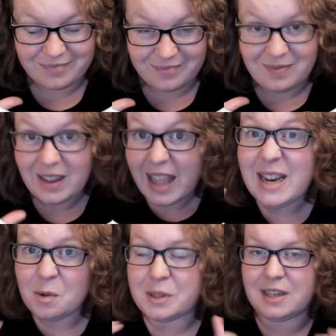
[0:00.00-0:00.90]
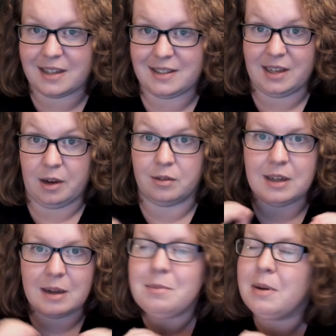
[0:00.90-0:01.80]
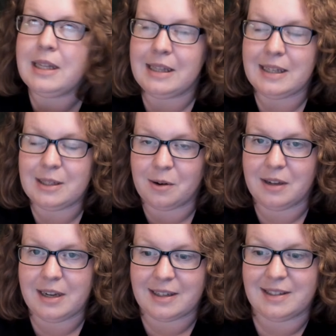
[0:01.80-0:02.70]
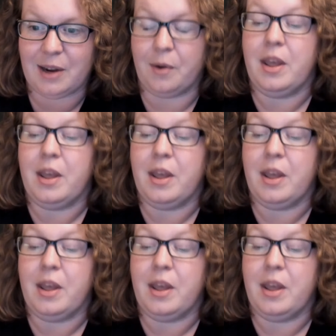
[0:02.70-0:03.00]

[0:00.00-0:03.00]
And it was nutso. Completely, totally nutso.